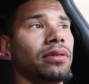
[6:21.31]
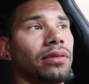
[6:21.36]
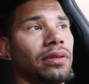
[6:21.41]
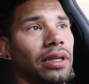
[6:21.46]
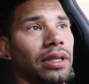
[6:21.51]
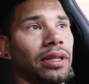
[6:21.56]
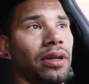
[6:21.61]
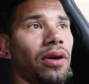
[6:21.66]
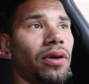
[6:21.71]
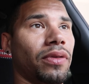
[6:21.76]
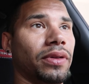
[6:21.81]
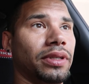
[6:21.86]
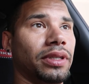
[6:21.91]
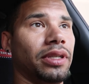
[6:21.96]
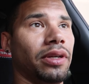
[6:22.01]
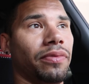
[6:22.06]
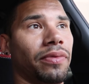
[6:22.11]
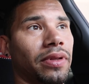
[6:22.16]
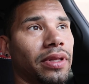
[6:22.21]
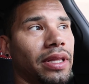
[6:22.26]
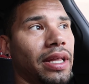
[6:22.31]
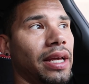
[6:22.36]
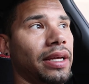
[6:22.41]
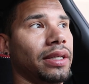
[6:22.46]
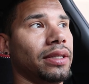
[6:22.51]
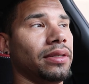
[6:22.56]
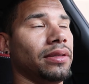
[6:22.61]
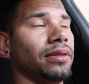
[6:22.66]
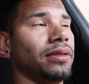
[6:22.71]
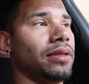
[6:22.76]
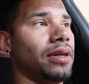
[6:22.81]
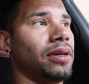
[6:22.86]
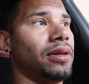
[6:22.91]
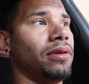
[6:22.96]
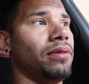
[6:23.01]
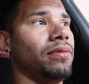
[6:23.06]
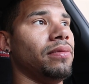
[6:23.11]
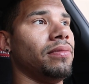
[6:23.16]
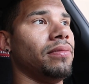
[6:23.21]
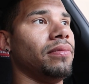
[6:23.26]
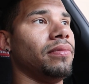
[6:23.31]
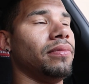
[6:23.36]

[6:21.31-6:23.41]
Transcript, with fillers: Like, all these different things. So